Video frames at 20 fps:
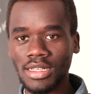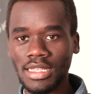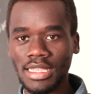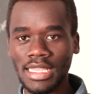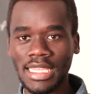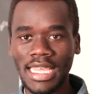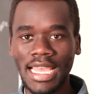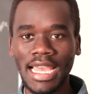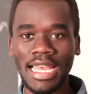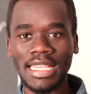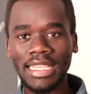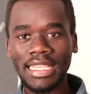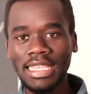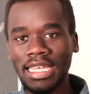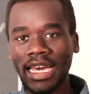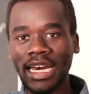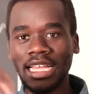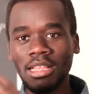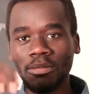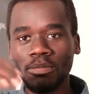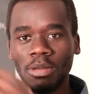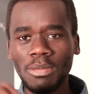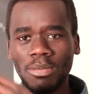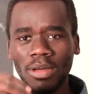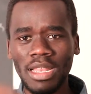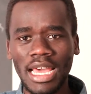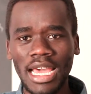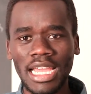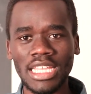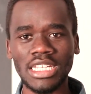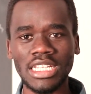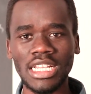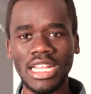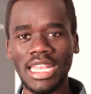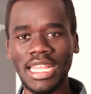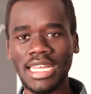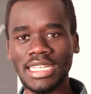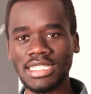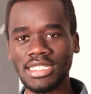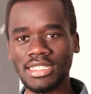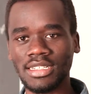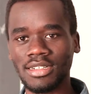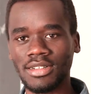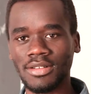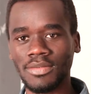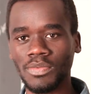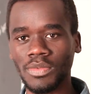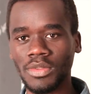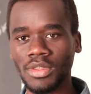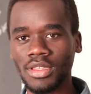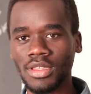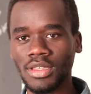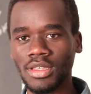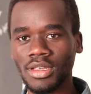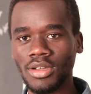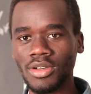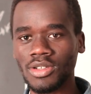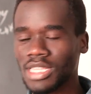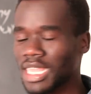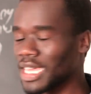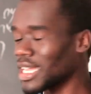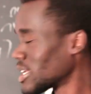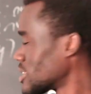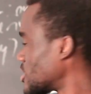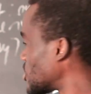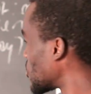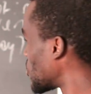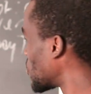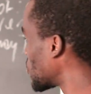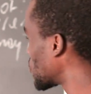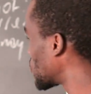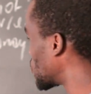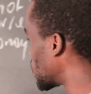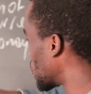the other people are actually lesser. Because like I told